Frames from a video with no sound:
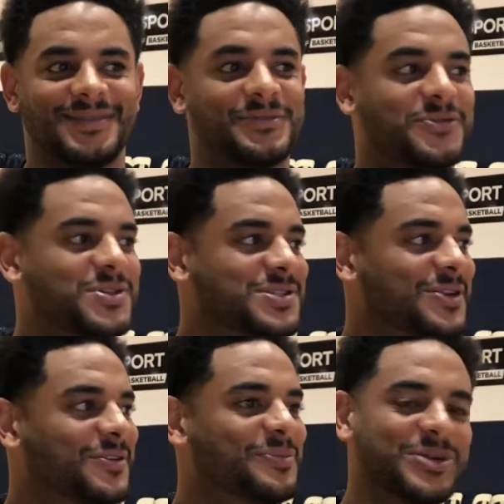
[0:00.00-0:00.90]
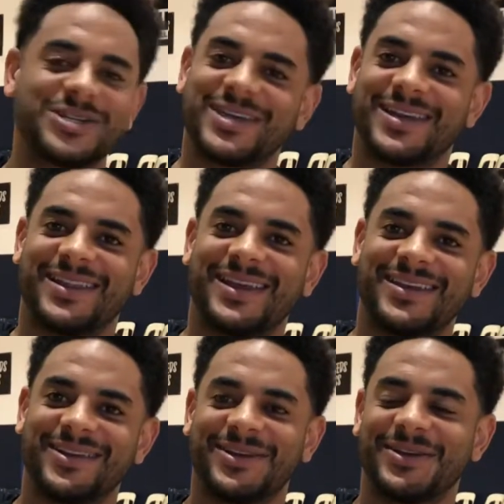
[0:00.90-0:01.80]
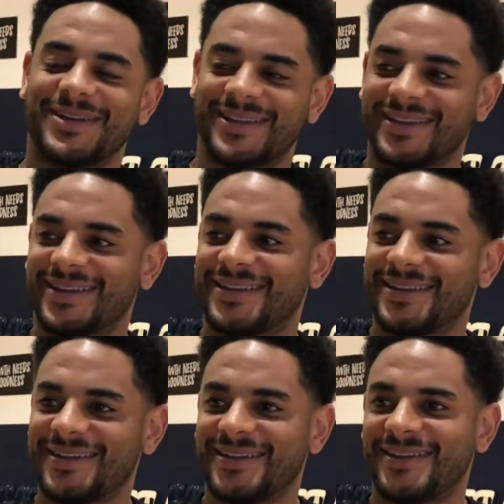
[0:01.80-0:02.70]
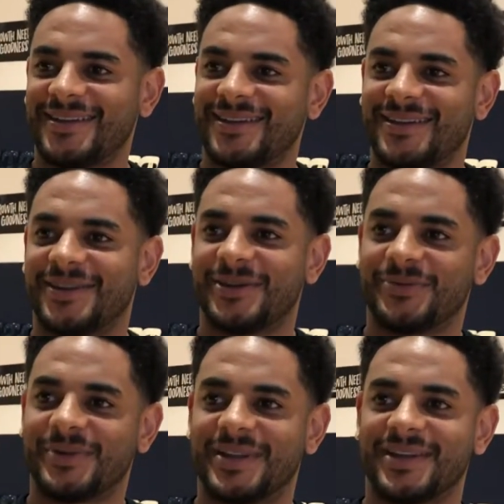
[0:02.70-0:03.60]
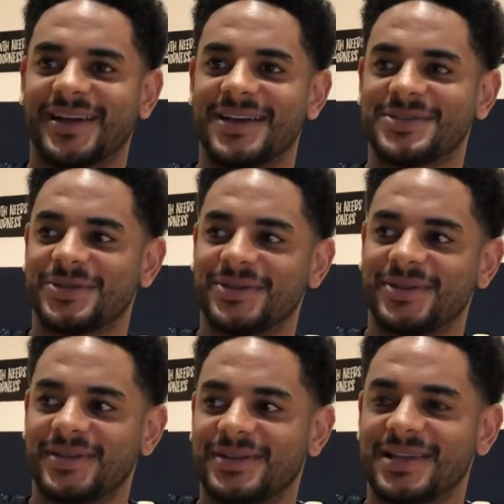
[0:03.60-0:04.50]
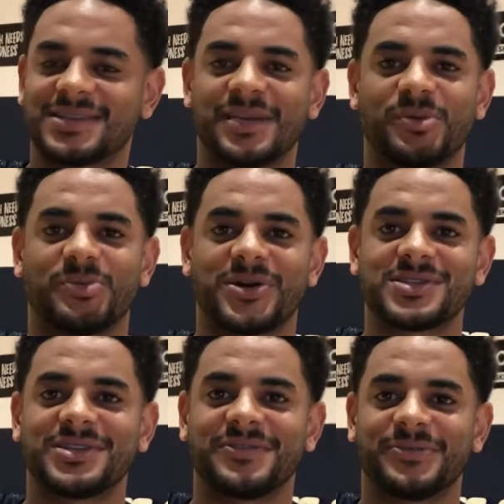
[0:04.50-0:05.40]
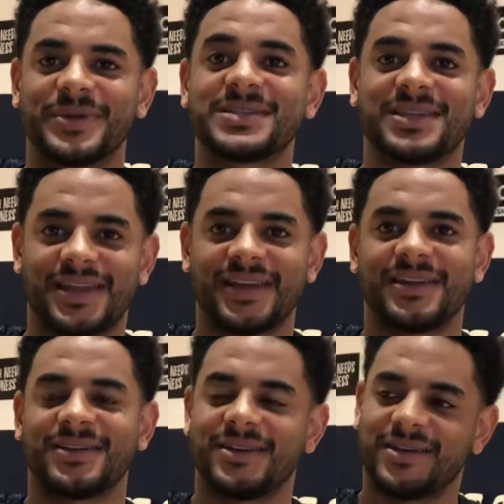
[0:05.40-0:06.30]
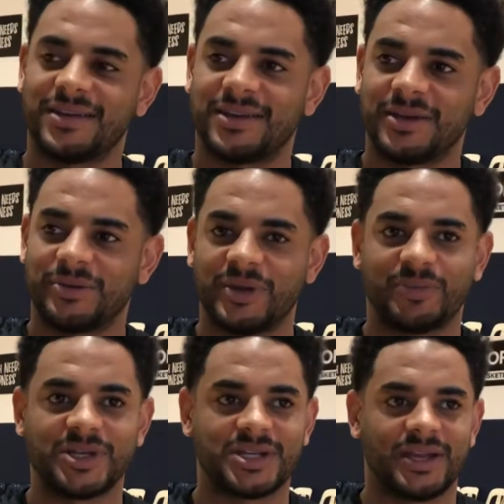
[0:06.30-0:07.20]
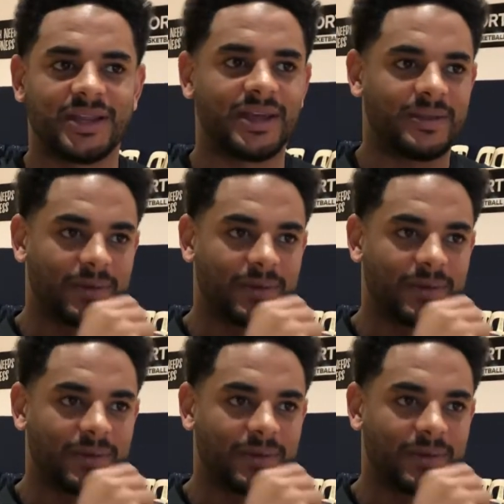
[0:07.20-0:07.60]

First off, I appreciate that. I think, one of the guys who does keep it positive, and we see that, and we appreciate that.